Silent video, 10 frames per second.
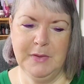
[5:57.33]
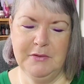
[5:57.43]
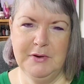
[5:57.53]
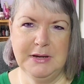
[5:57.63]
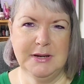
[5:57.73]

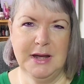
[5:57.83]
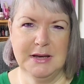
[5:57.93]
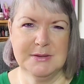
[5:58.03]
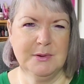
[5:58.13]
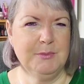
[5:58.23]
three today
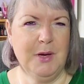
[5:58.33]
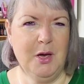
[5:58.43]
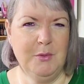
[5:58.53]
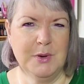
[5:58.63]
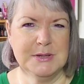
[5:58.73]
because we're going to be
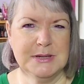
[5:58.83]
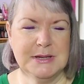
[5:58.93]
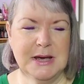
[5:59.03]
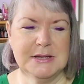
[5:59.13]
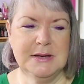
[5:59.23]
home most of
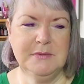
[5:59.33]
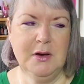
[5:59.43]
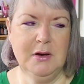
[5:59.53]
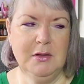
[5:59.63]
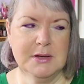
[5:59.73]
the day. So even though
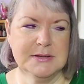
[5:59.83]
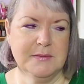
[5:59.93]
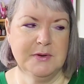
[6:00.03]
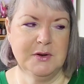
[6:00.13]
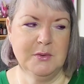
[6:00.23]
I've got a lot of
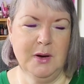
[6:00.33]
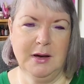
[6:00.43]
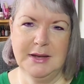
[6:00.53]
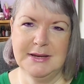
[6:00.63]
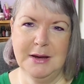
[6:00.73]
stuff to do, I
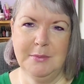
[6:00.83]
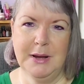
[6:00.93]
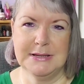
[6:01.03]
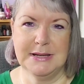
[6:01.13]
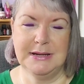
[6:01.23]
can take
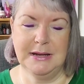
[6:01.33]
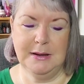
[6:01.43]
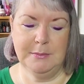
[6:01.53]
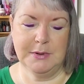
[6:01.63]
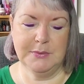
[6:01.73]
breaks and knit
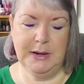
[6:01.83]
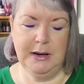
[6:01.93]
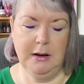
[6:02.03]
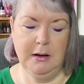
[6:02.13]
in between.